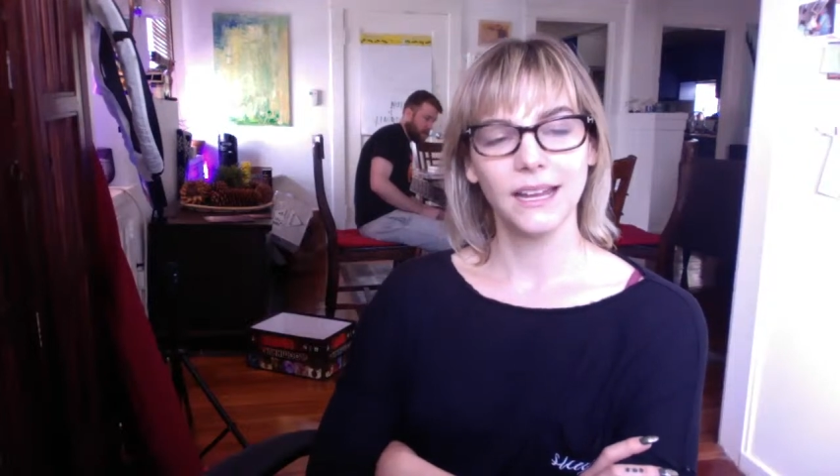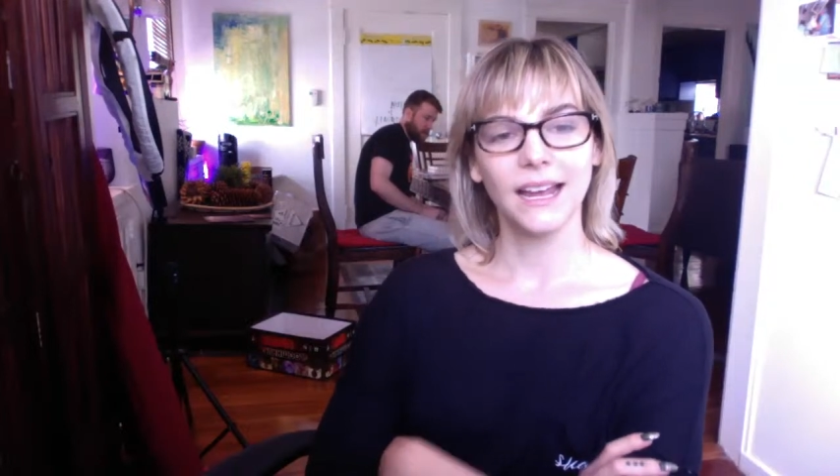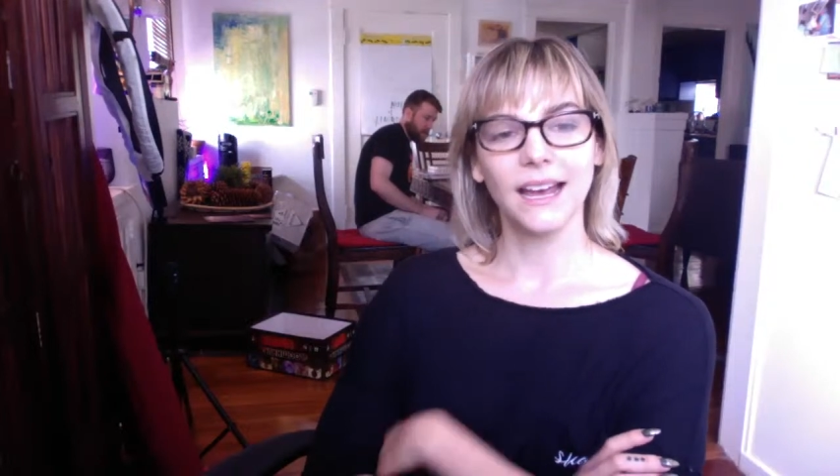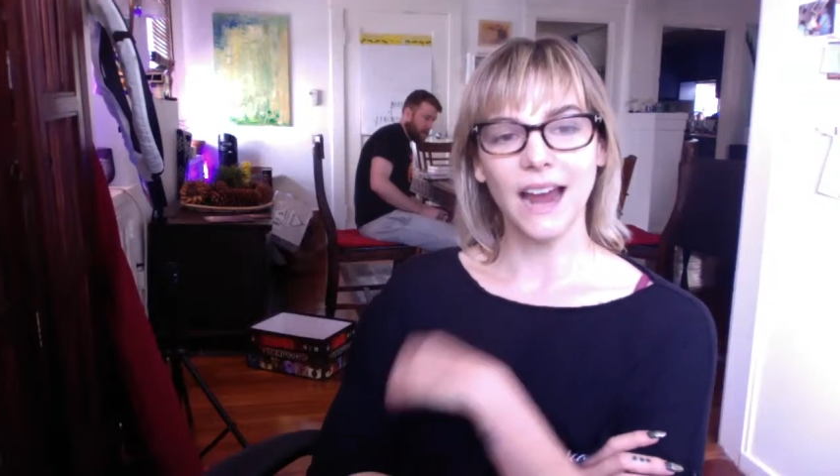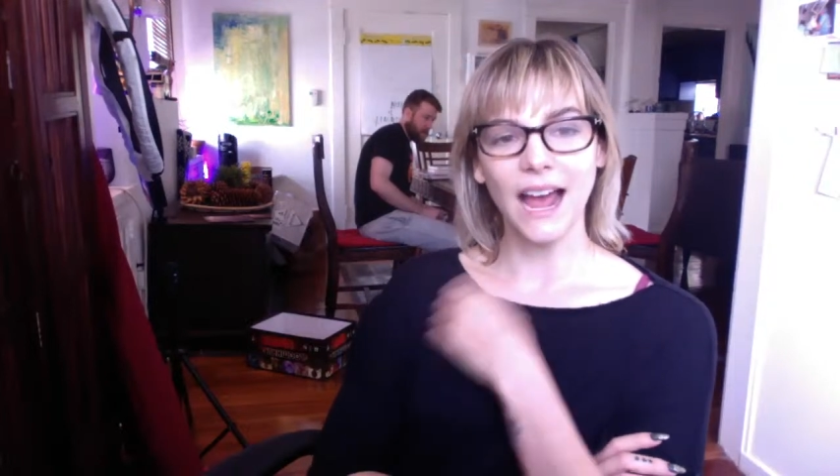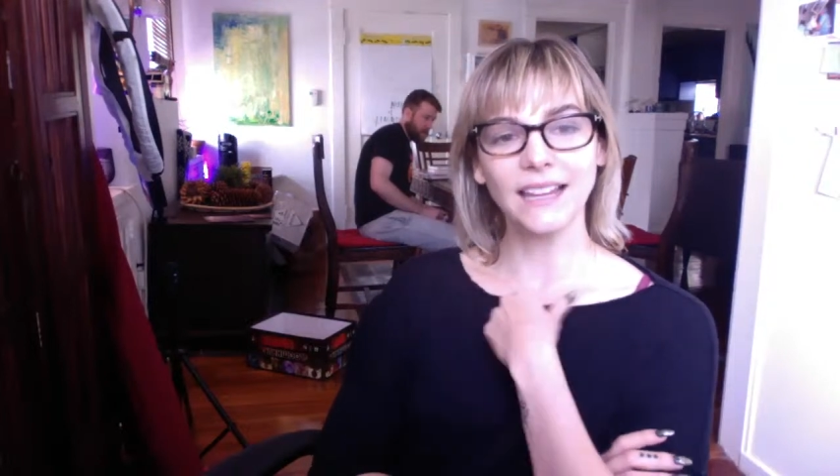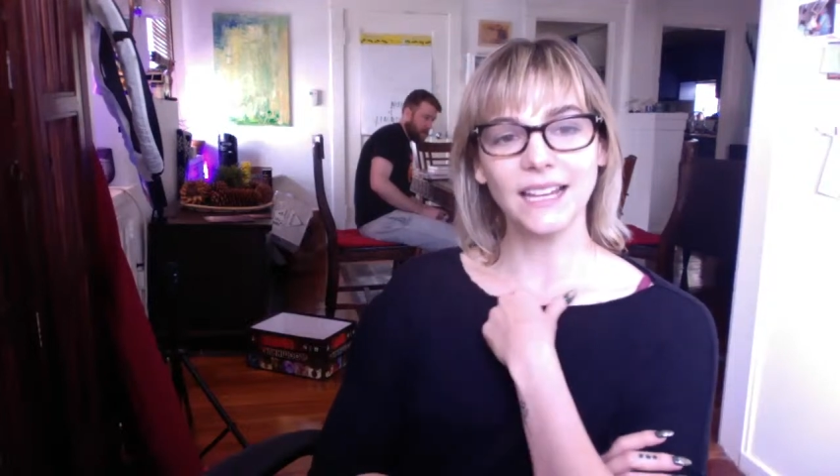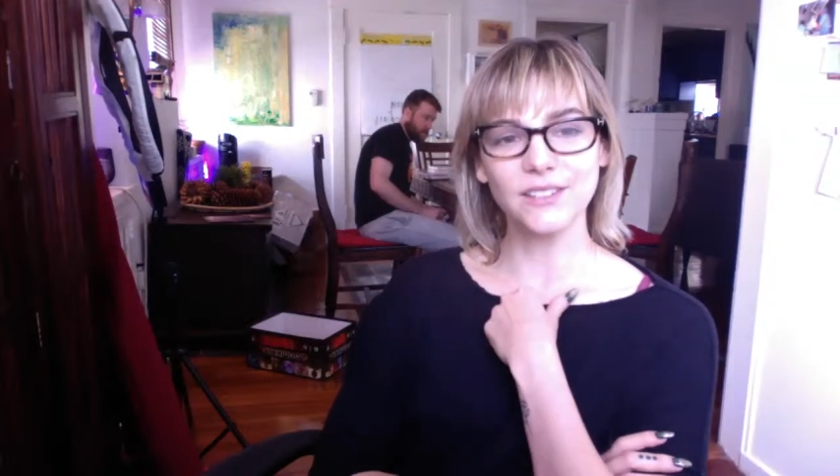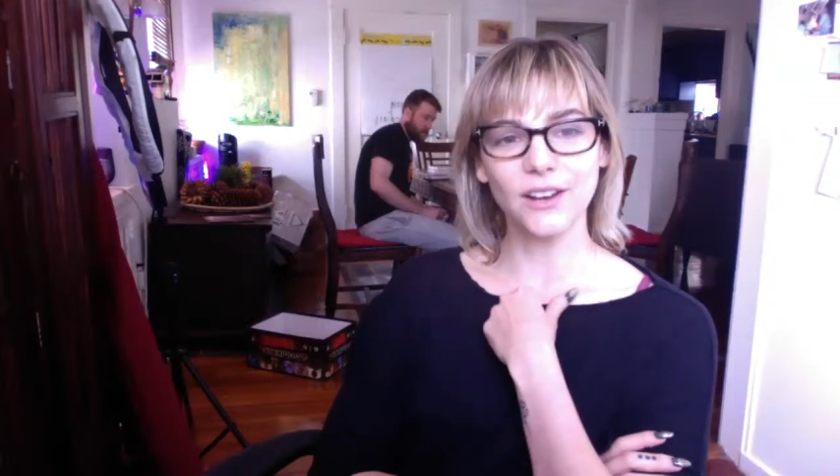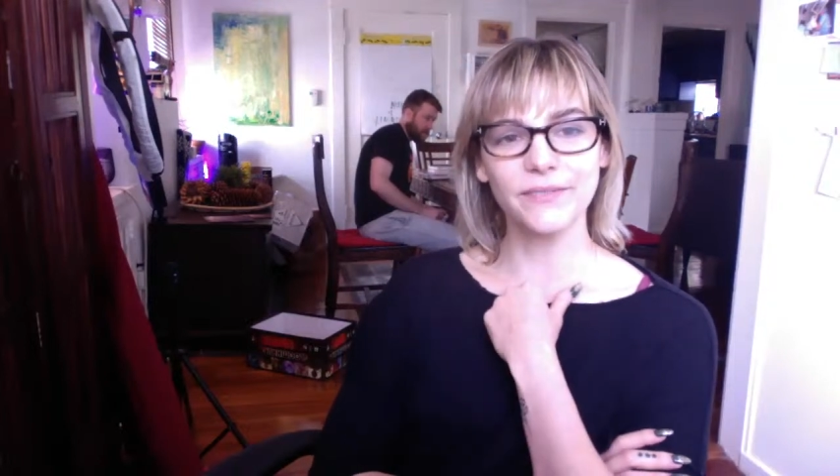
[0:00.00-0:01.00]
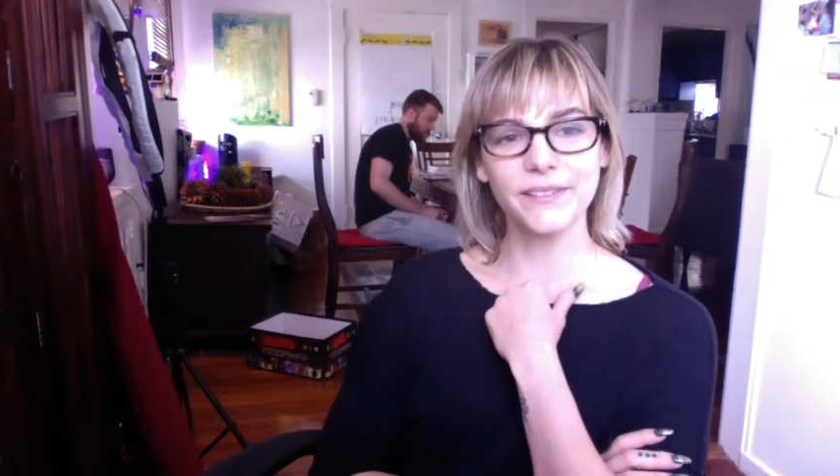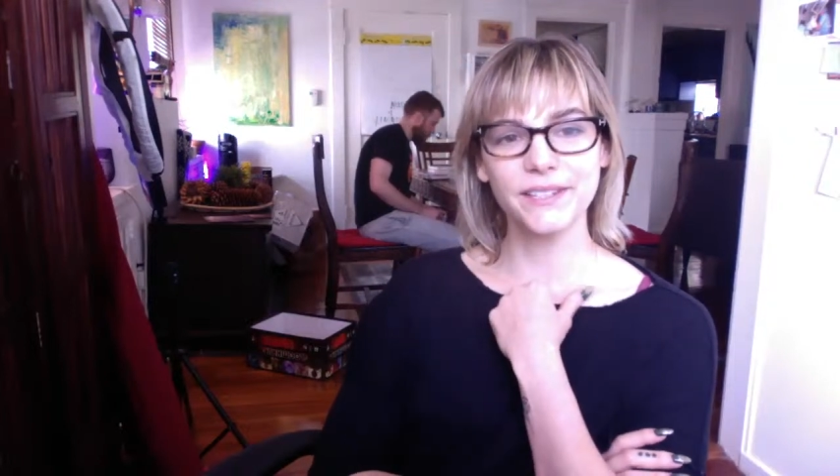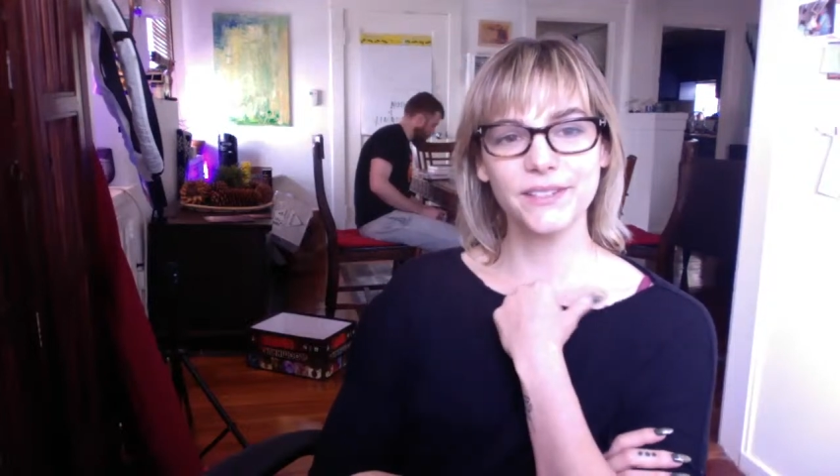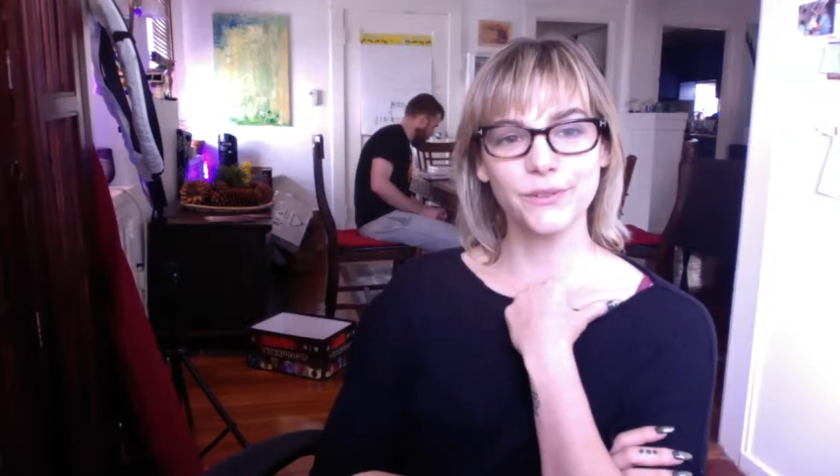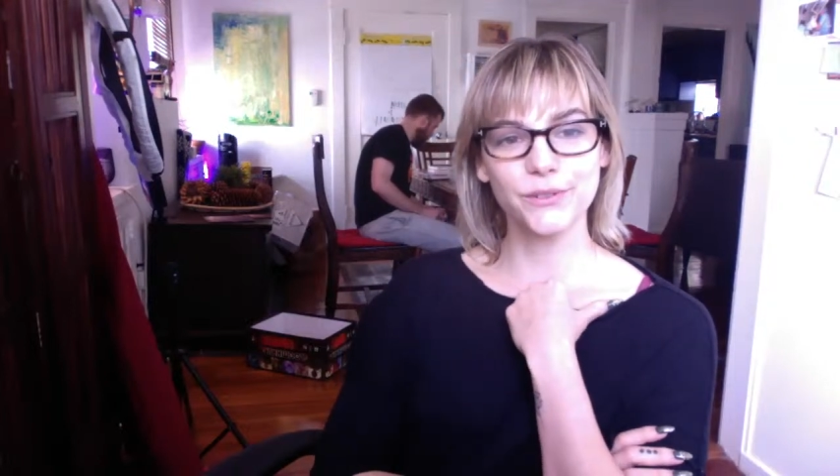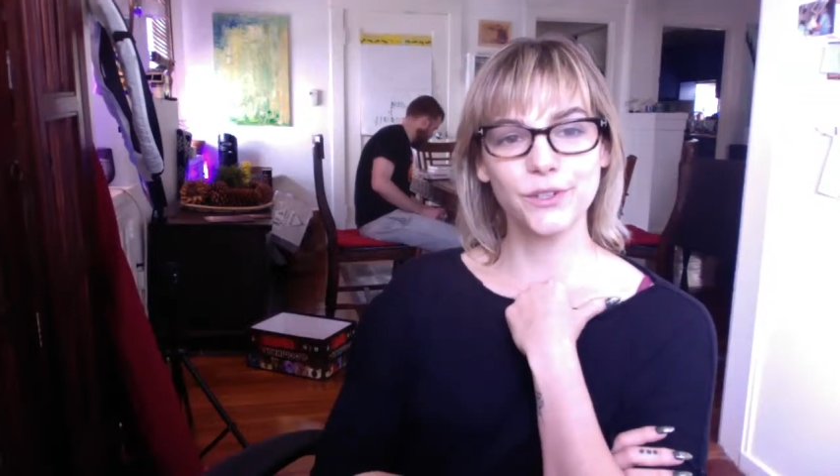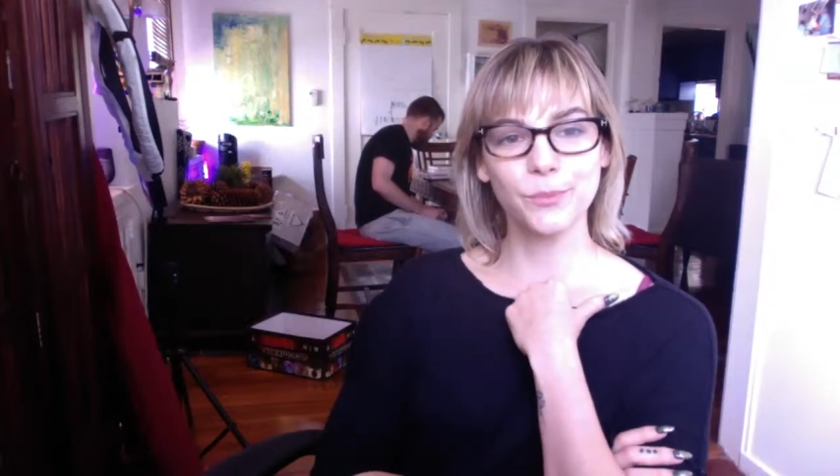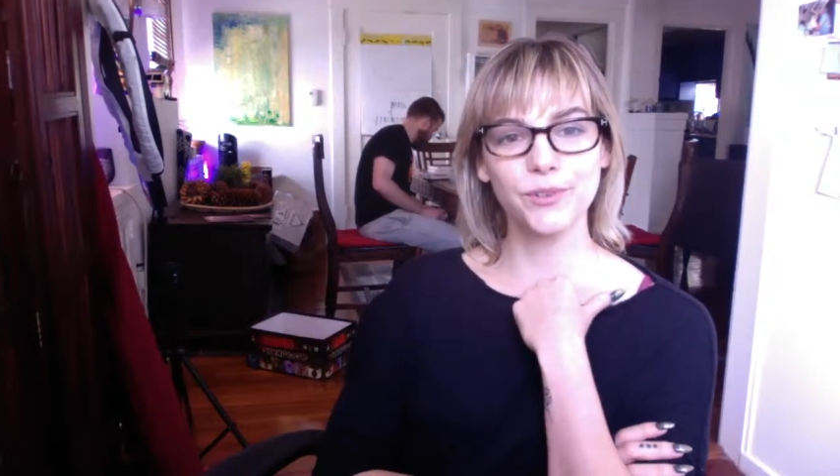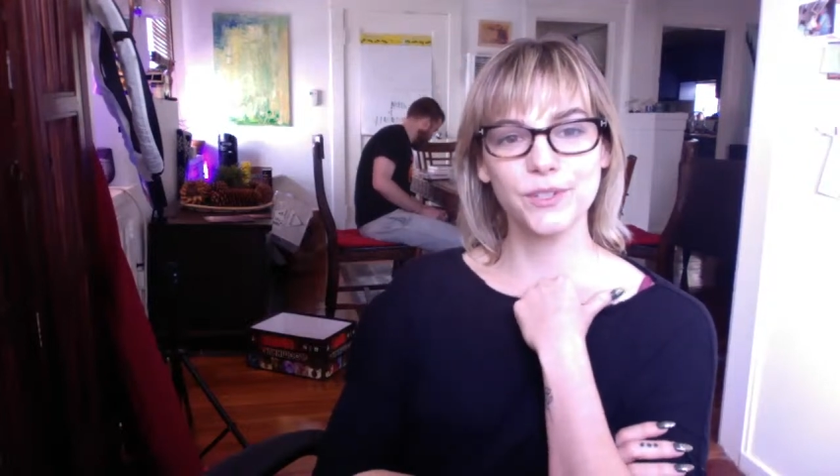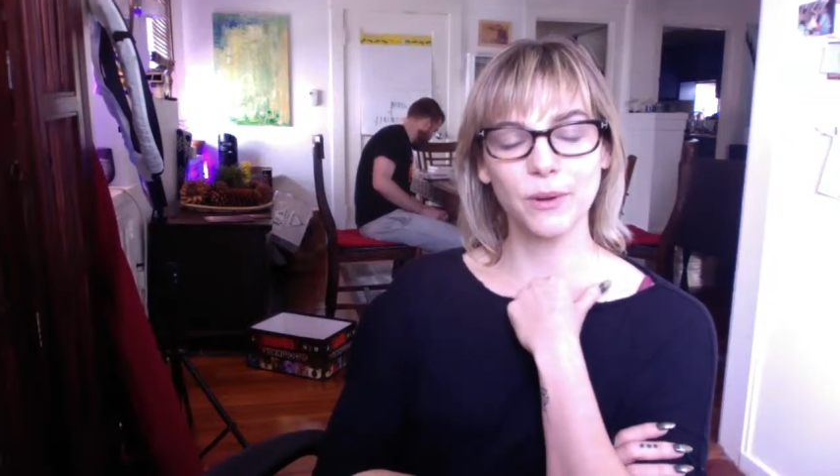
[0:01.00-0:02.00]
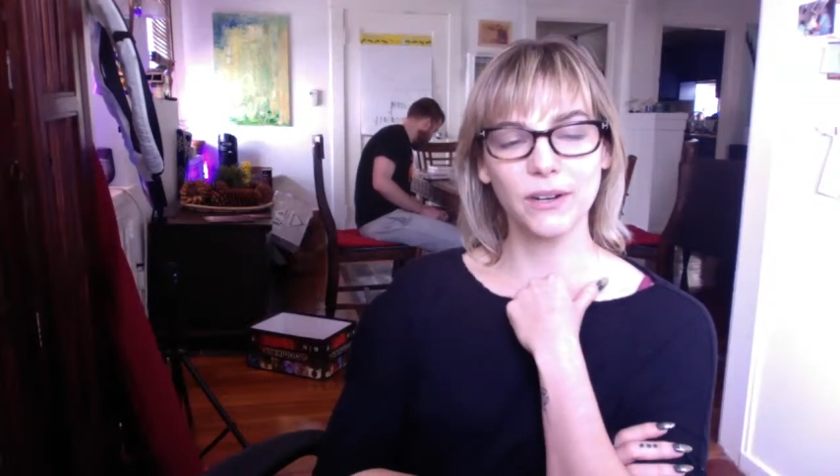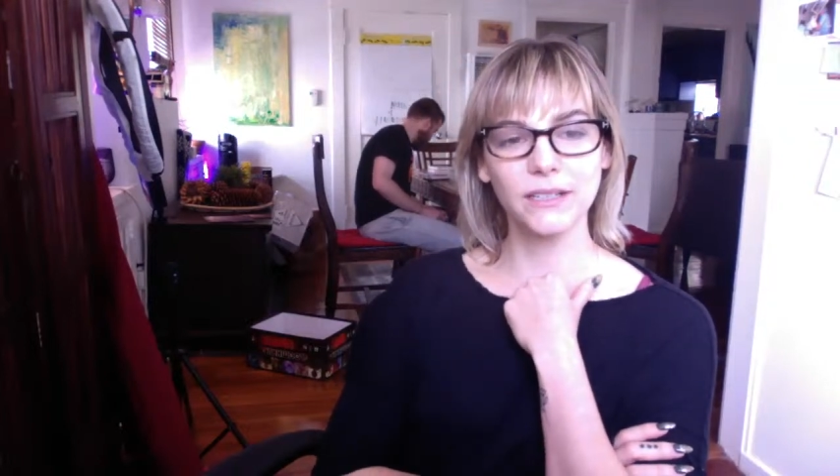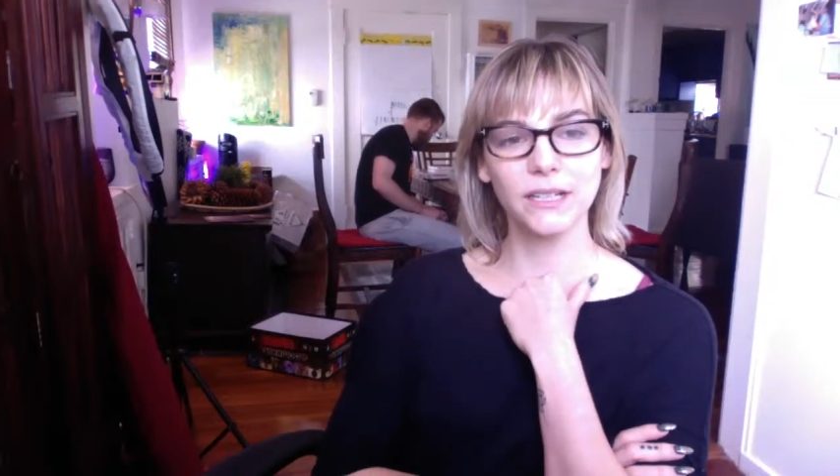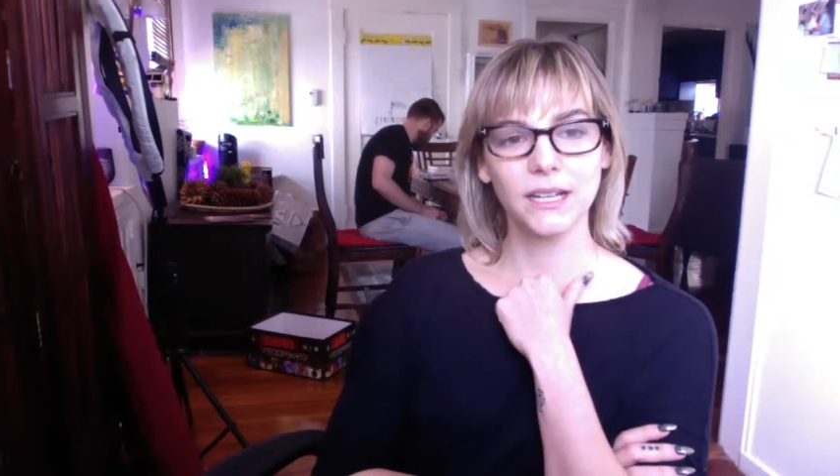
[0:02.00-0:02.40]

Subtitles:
And I like dolphins because they're super smart.